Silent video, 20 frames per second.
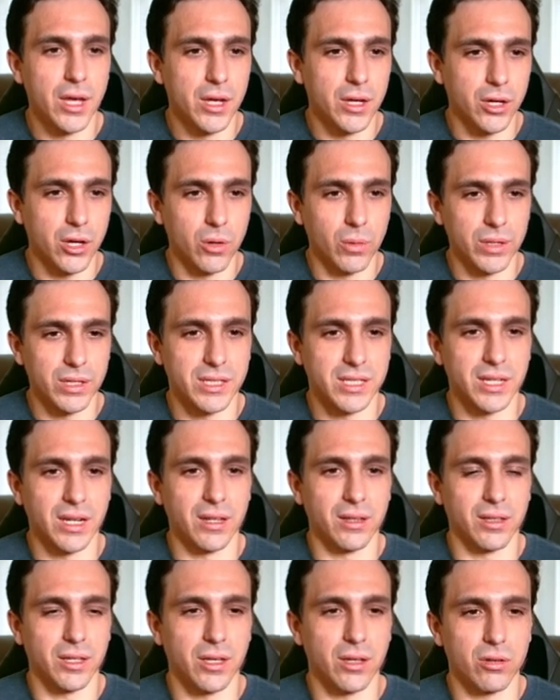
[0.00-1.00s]

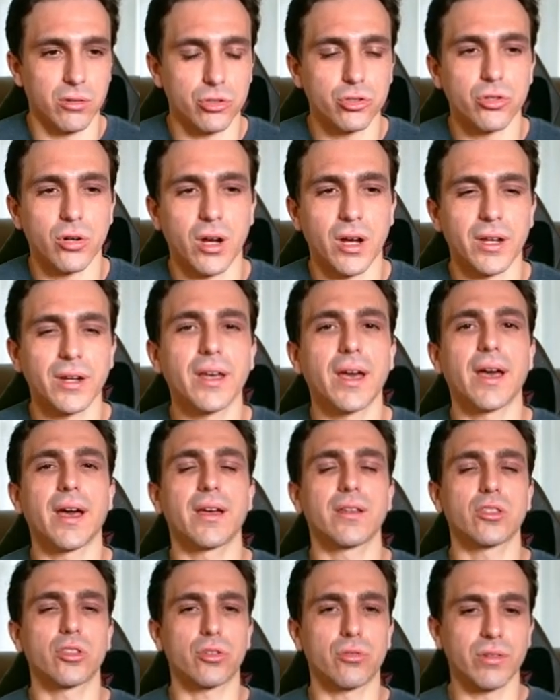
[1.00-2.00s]
coincidentally drawn
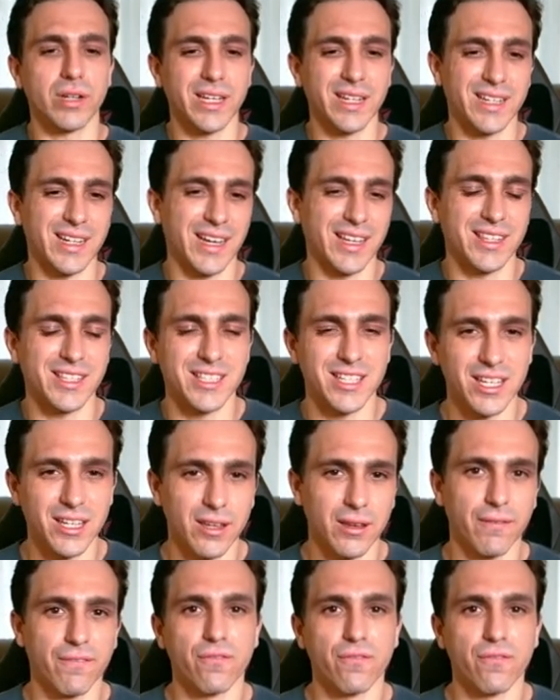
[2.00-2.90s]
at 319,